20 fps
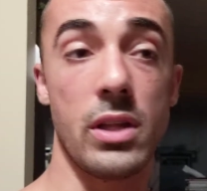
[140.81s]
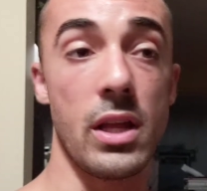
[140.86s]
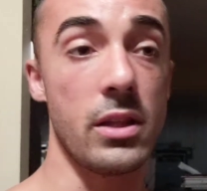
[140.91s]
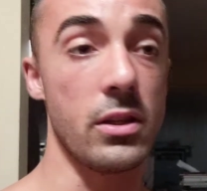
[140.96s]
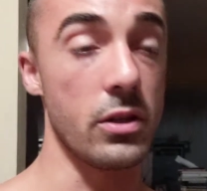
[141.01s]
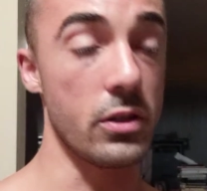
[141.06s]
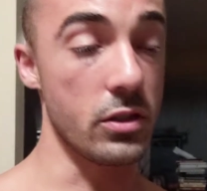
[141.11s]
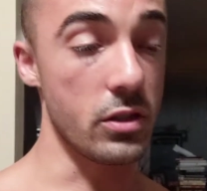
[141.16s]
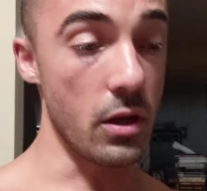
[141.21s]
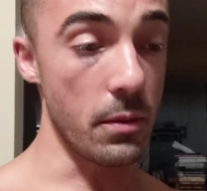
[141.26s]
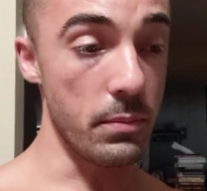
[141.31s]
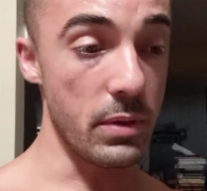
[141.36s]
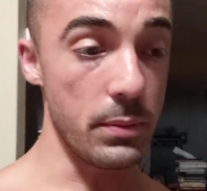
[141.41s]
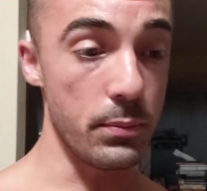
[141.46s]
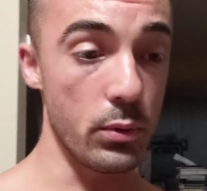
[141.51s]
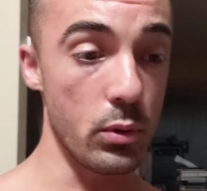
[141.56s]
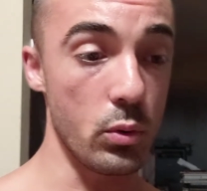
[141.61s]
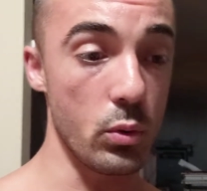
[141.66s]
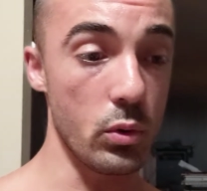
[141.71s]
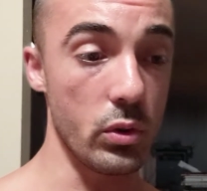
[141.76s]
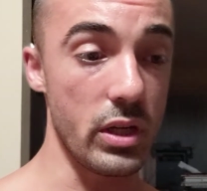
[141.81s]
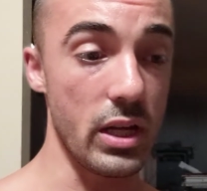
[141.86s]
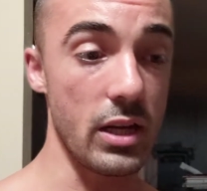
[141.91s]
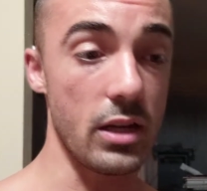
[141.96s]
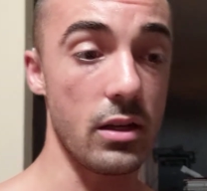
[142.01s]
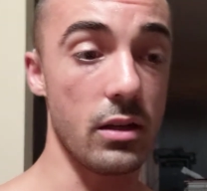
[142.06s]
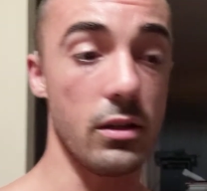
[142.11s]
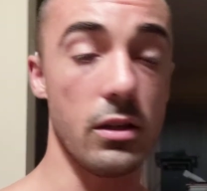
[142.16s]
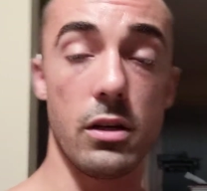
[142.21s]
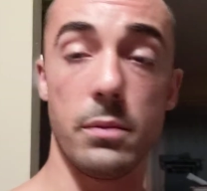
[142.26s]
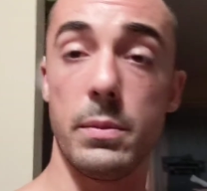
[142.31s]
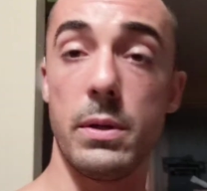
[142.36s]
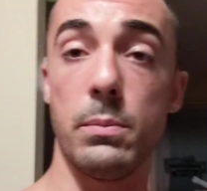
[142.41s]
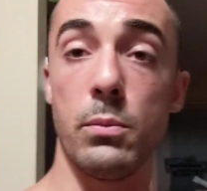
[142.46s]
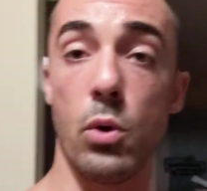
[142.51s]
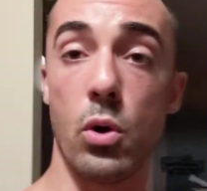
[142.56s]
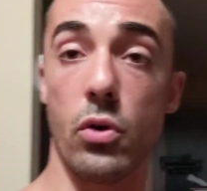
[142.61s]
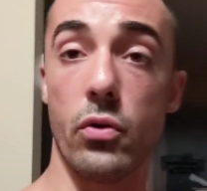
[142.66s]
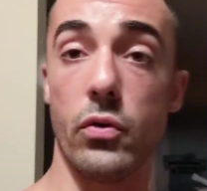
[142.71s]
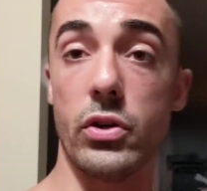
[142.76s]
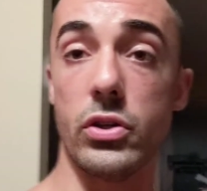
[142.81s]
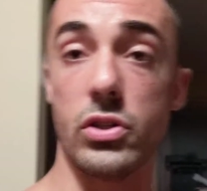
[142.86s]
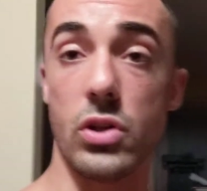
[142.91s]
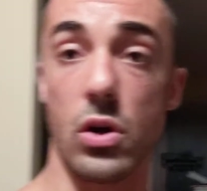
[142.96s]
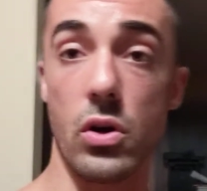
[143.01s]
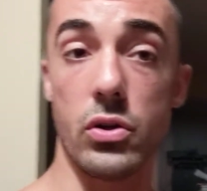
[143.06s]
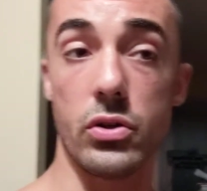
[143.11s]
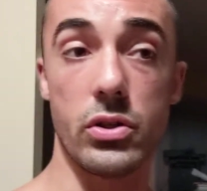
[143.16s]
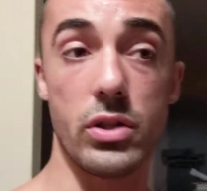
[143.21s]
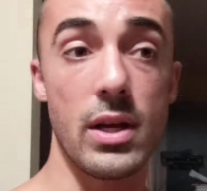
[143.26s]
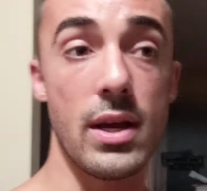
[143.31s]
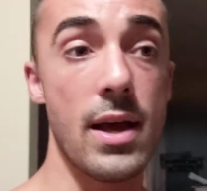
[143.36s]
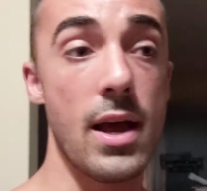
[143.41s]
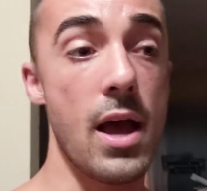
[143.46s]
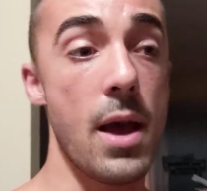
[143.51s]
And then there's some people who will take a little bit more results.